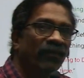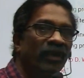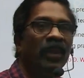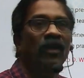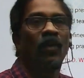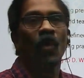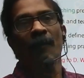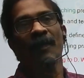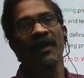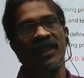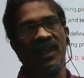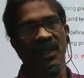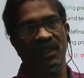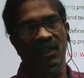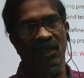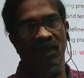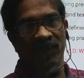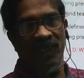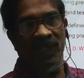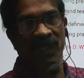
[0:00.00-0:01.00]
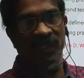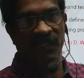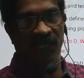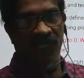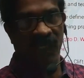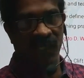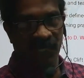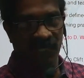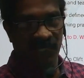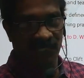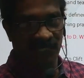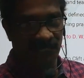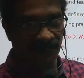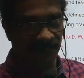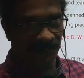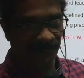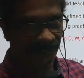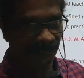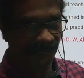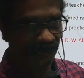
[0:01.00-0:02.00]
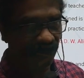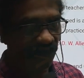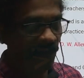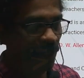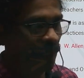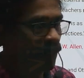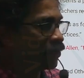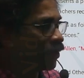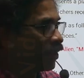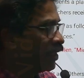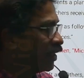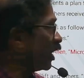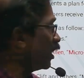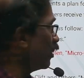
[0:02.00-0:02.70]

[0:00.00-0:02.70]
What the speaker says: competency of the teacher trainees. So in that